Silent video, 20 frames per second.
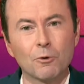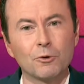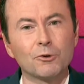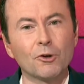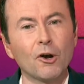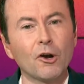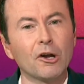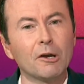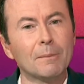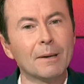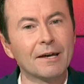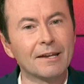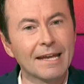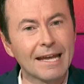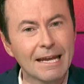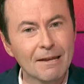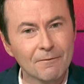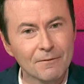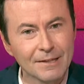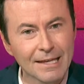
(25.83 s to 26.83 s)
we're talking
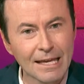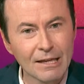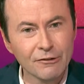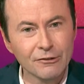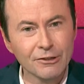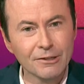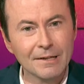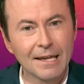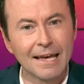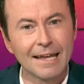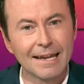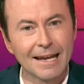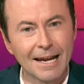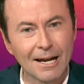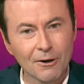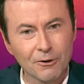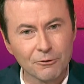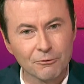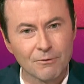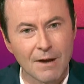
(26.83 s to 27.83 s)
about aviation and
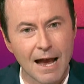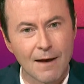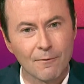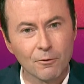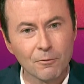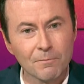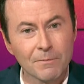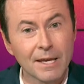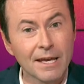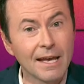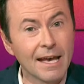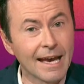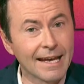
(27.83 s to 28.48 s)
air travel